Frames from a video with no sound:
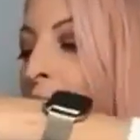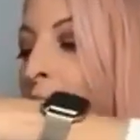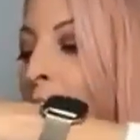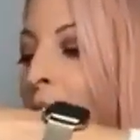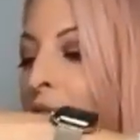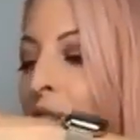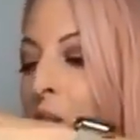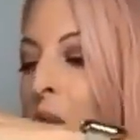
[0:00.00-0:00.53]

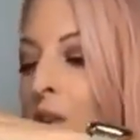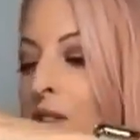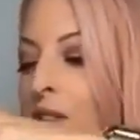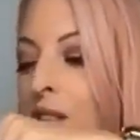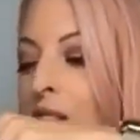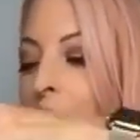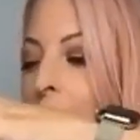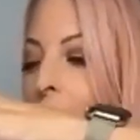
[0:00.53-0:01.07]
But if you
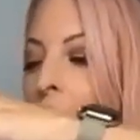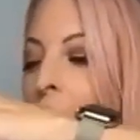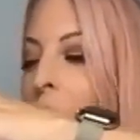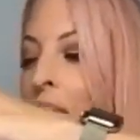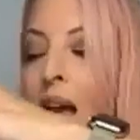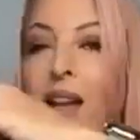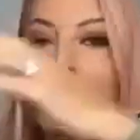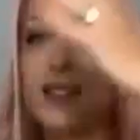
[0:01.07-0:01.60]
wanted it all
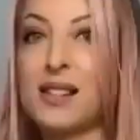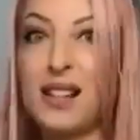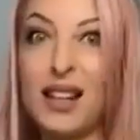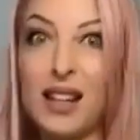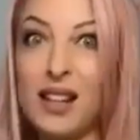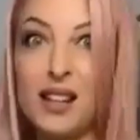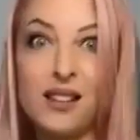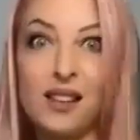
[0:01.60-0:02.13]
back and
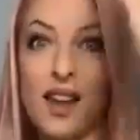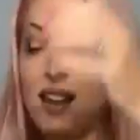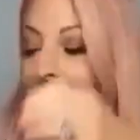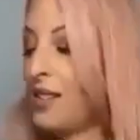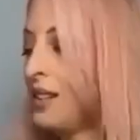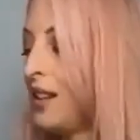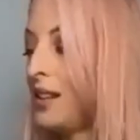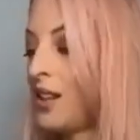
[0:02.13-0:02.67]
sleek,
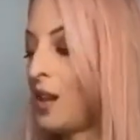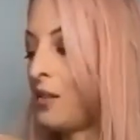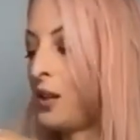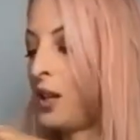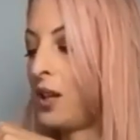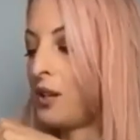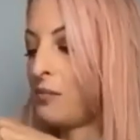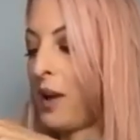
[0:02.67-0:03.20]
then, you know,
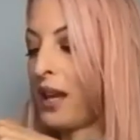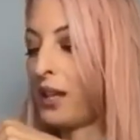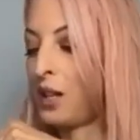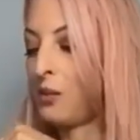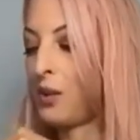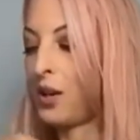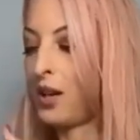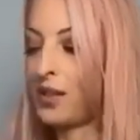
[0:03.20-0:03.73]
you could make
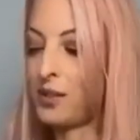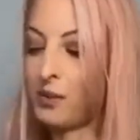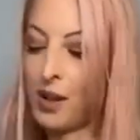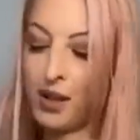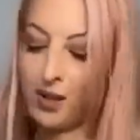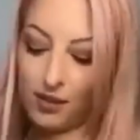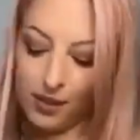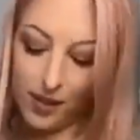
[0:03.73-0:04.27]
it work as
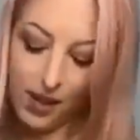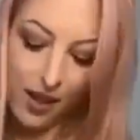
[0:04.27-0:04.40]
well.